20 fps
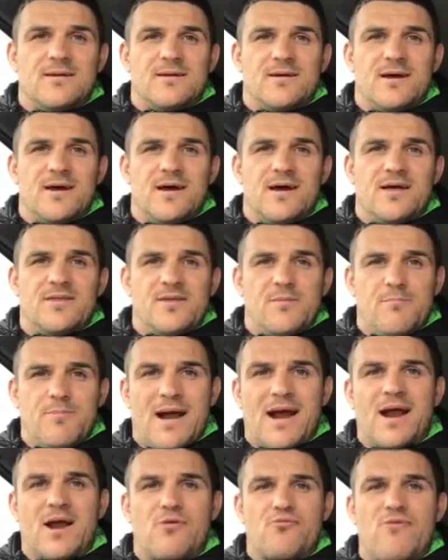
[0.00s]
The
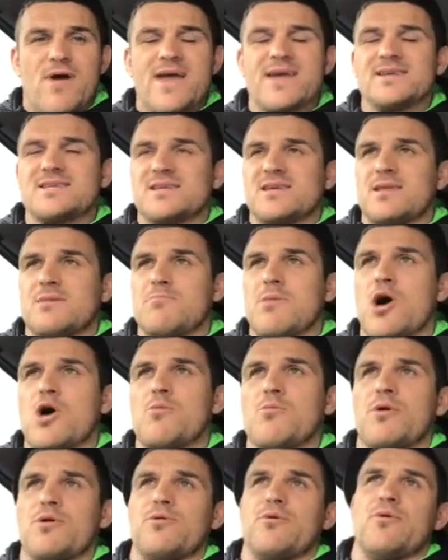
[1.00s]
bank rates at the
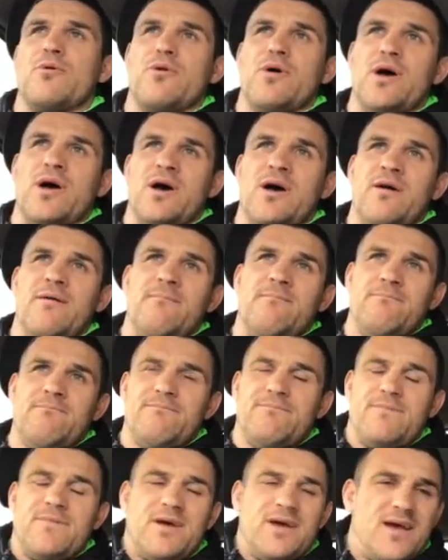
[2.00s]
moment are
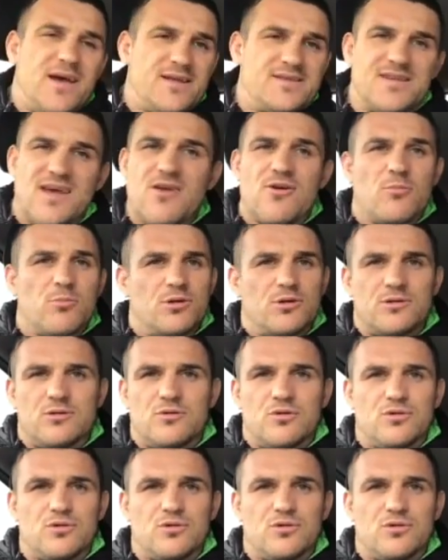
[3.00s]
terrible.